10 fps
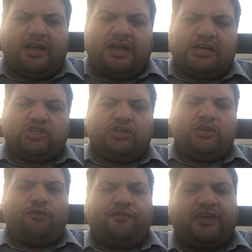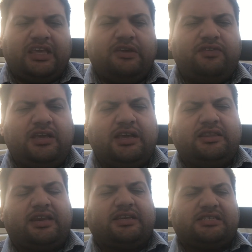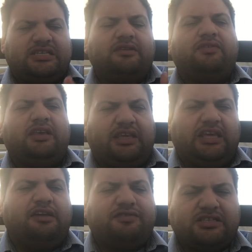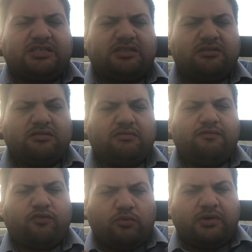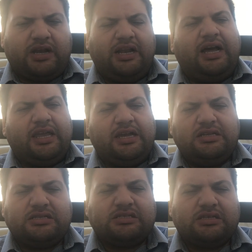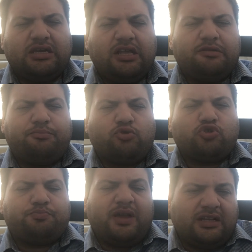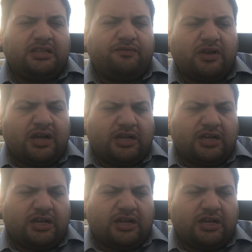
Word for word: actually of giving and receiving gifts from clients and prospective